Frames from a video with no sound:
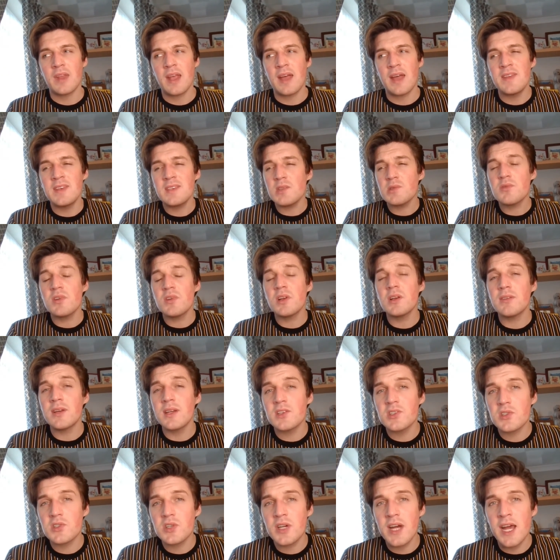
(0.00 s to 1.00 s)
and this is really,
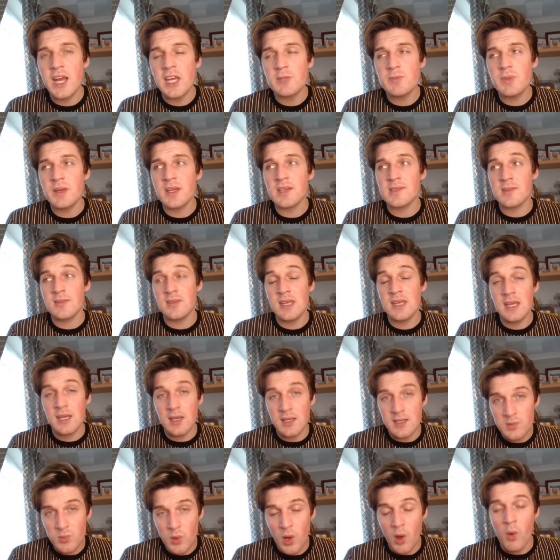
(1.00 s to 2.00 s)
really strange because I think
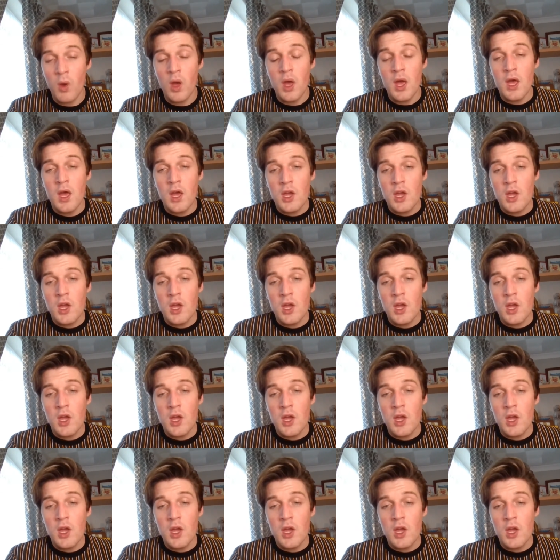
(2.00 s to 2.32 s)
as well,